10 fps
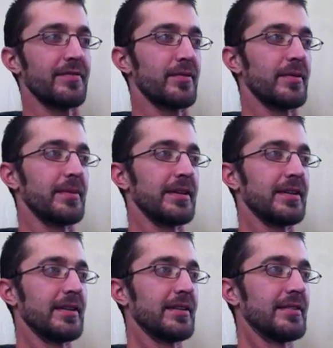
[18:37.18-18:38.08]
for me,
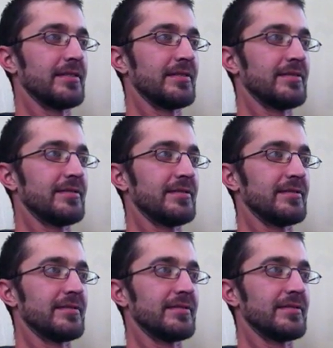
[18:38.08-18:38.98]

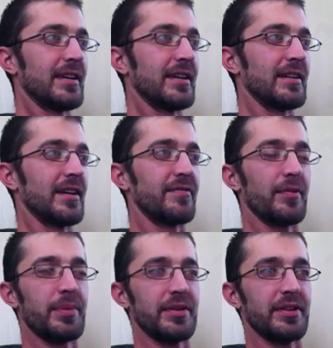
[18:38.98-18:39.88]
and
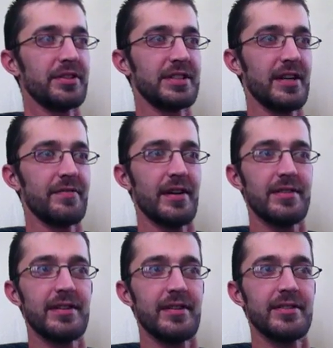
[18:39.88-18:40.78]
for putting yourself
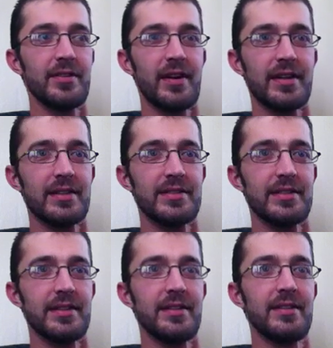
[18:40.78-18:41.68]
out there so I can
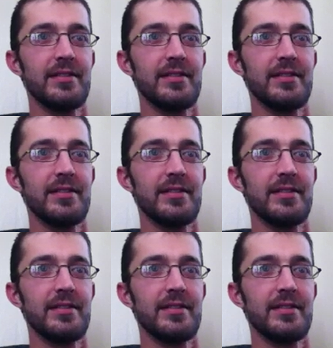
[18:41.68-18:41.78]
see,